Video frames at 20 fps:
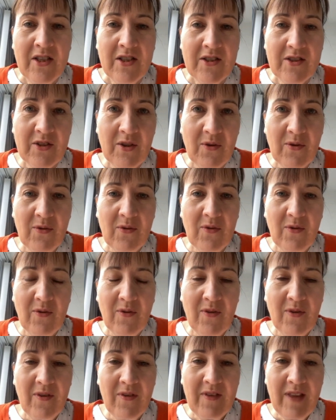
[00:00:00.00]
So
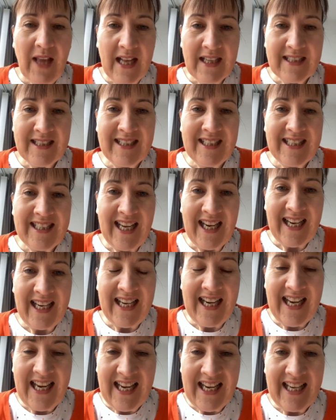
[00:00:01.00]
that's the
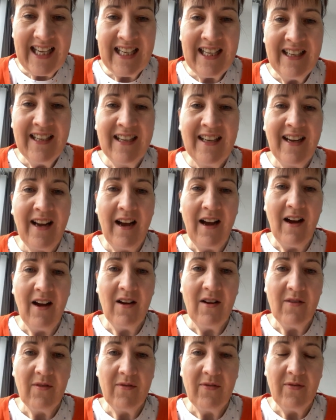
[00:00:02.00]
technique
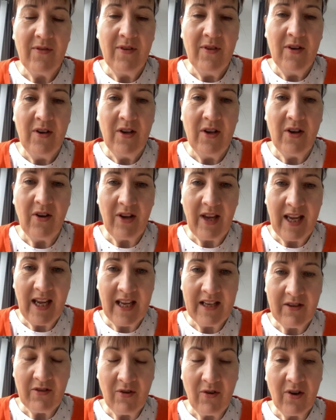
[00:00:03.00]
of looking
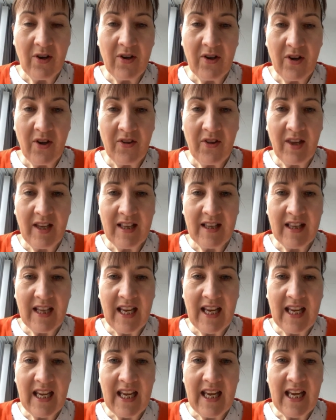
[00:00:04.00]
at our all or nothing
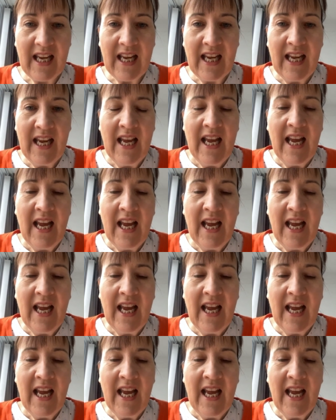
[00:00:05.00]
thinking.